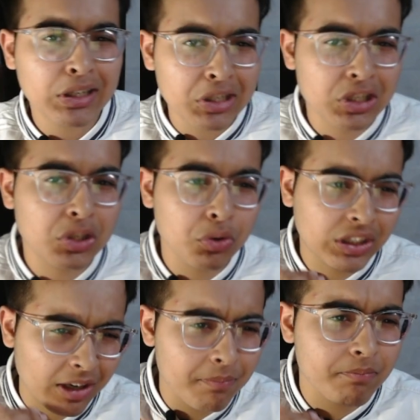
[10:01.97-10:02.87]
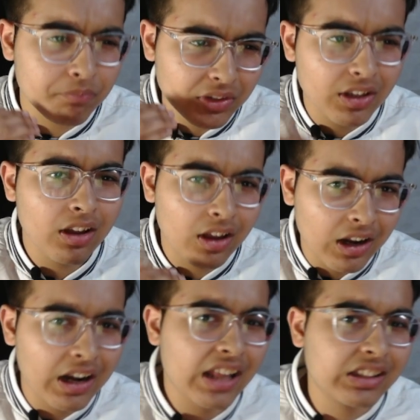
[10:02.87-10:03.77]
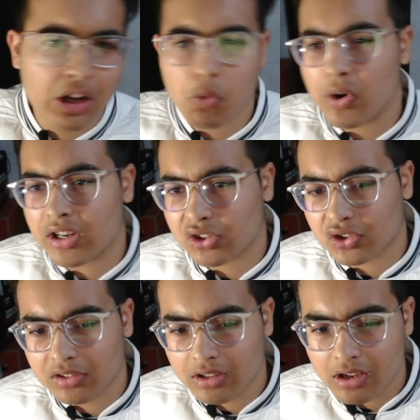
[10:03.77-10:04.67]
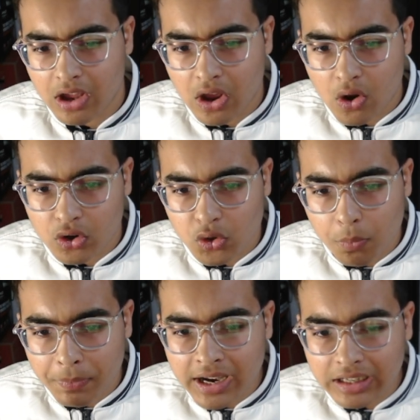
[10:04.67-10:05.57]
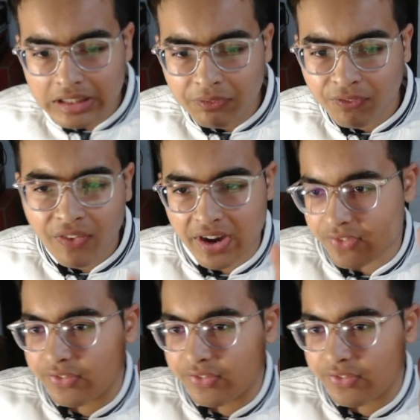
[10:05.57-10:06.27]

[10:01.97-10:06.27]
teach you some classical variation. You play d5.